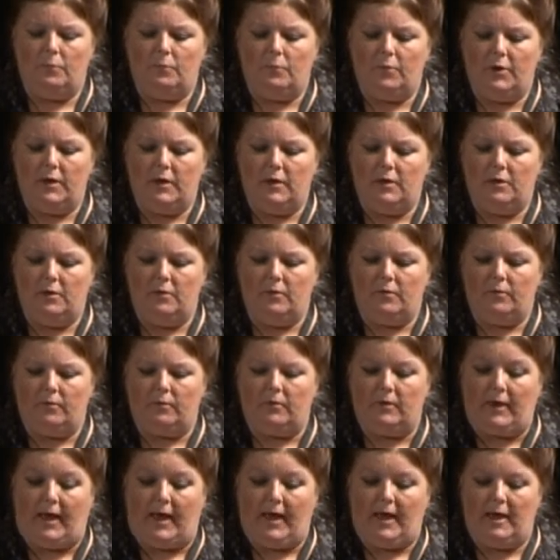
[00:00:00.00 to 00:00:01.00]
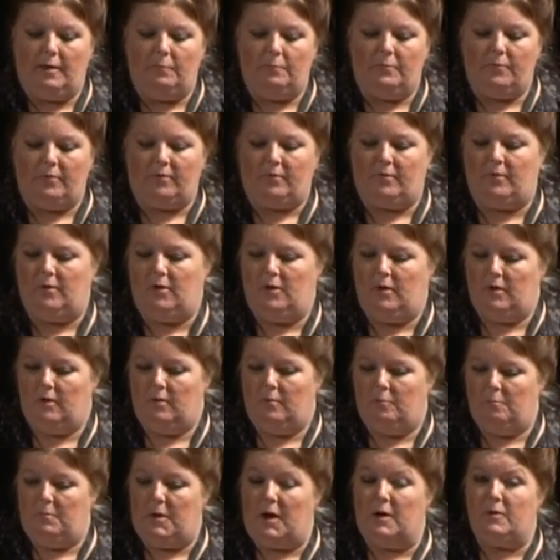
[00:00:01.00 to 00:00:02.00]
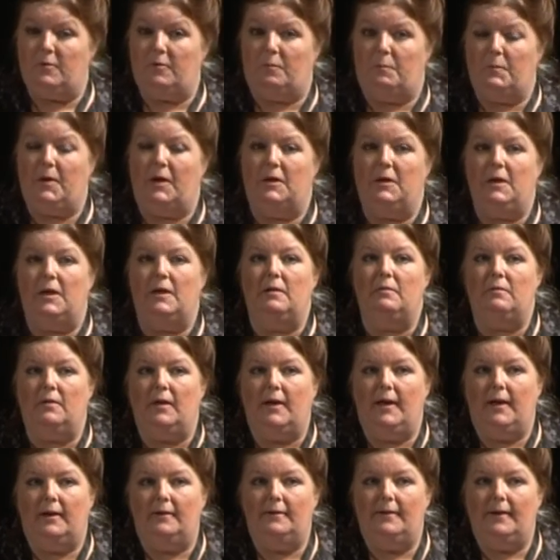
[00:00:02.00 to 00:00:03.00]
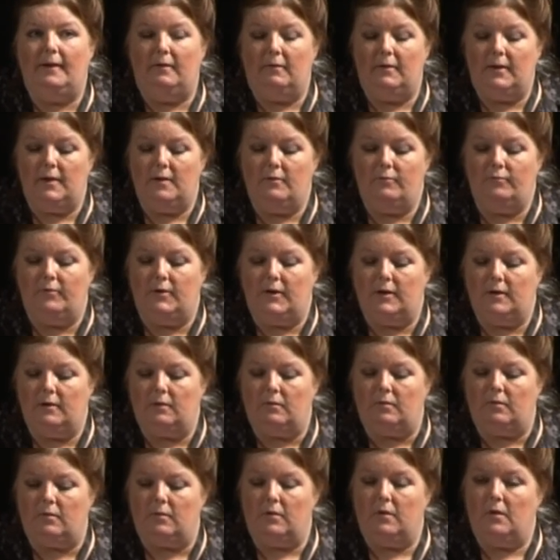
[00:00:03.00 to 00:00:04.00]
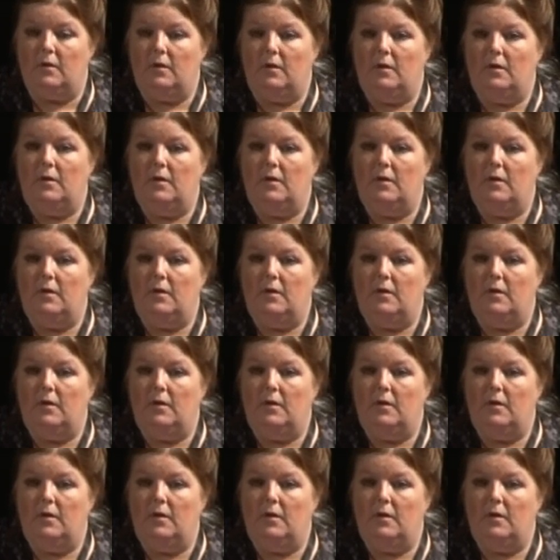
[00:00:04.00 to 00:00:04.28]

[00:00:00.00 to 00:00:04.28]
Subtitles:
We use games, Bugs Bunny to hand out leaflets.